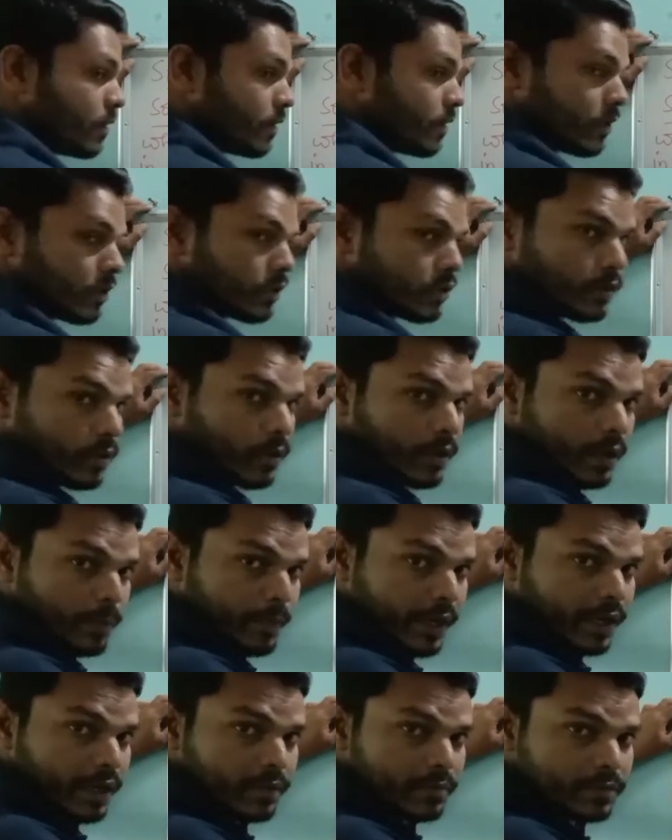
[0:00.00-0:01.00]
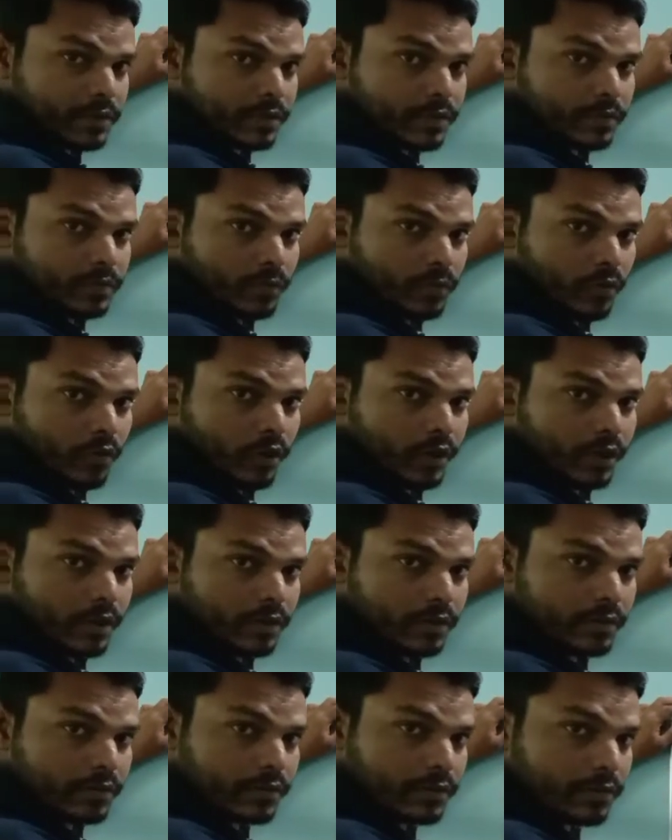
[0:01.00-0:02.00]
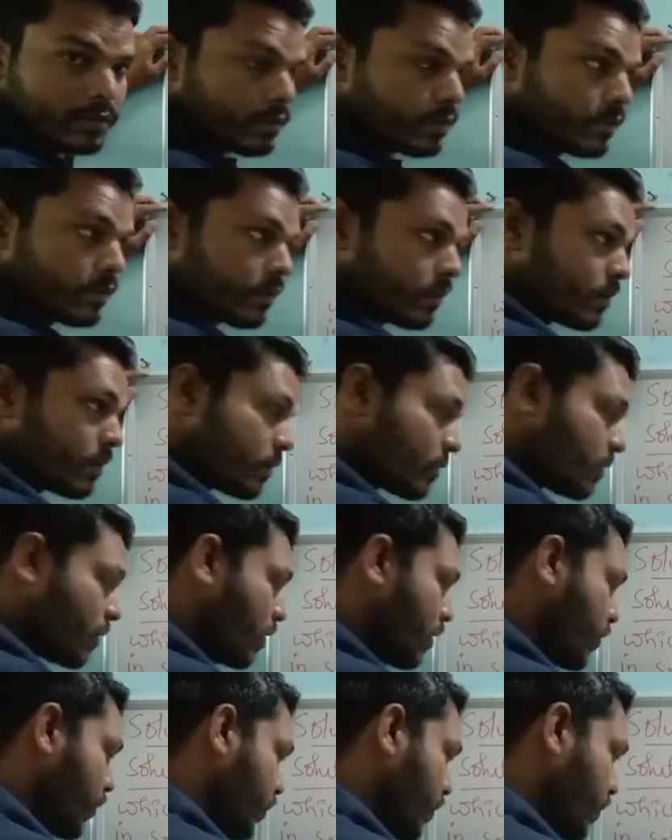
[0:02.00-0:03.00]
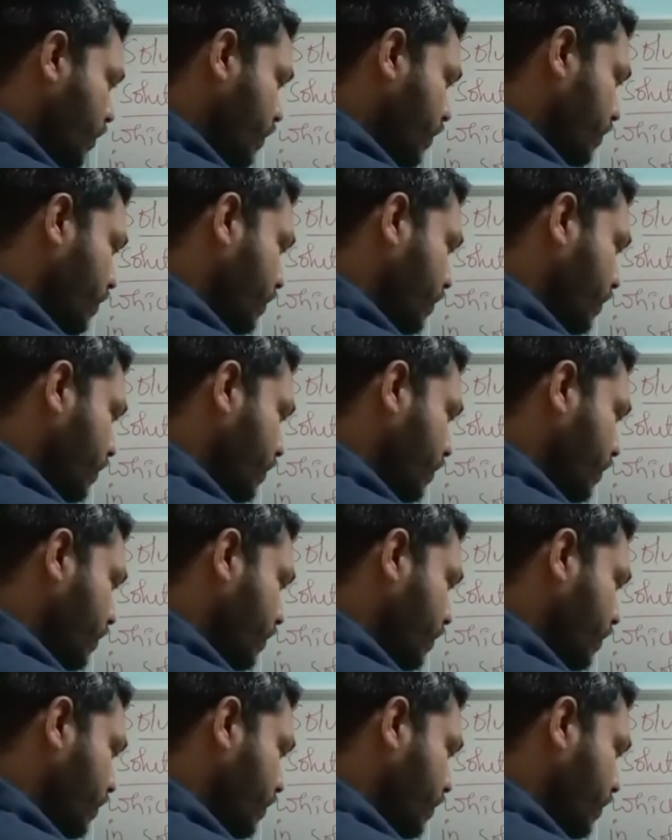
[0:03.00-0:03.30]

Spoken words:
Sugar becomes what? Solute.